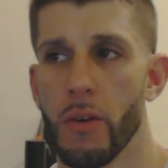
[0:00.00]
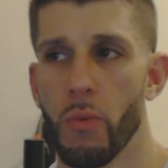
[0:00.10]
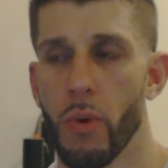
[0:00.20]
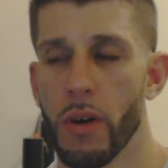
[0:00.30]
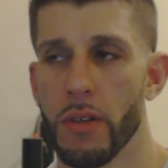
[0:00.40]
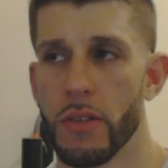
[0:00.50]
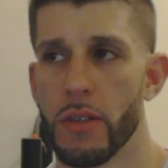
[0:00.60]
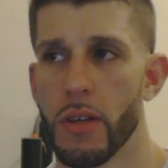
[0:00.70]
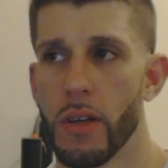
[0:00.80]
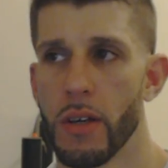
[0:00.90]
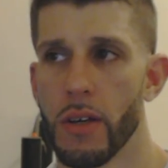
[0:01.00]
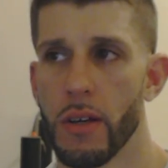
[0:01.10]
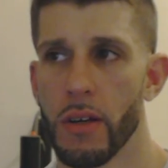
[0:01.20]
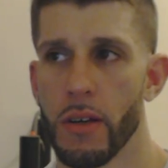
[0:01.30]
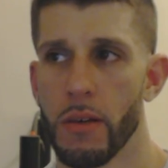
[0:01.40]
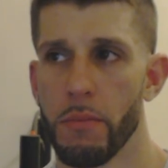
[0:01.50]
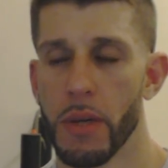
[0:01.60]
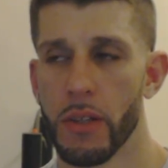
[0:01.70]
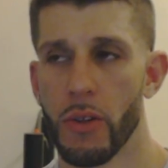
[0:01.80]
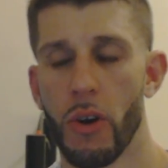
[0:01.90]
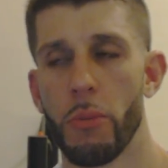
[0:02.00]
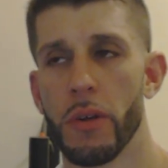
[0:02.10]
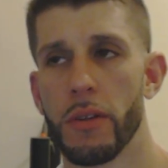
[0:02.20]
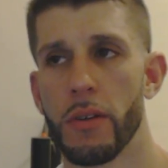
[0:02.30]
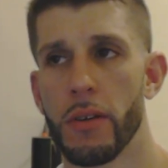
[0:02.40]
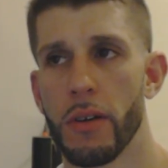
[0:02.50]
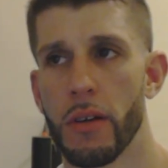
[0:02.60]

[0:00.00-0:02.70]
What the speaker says: was McDermott,